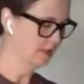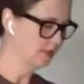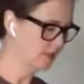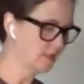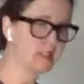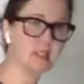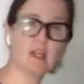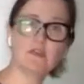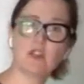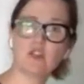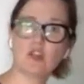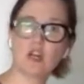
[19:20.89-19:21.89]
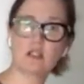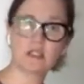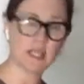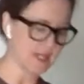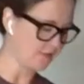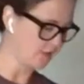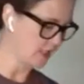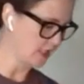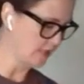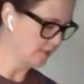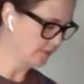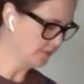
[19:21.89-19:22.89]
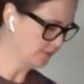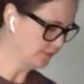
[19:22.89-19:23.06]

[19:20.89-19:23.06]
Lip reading: just enough to saute everything.